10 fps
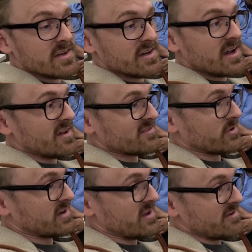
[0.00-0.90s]
So
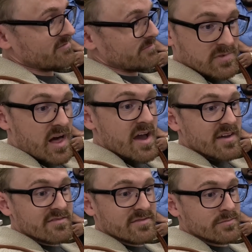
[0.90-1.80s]
we're gonna have
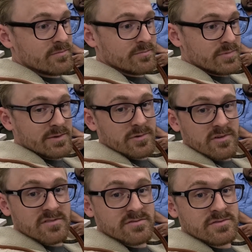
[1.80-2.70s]
live
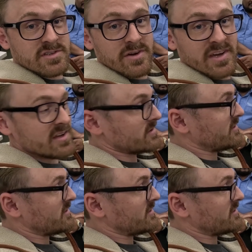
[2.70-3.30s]
people doing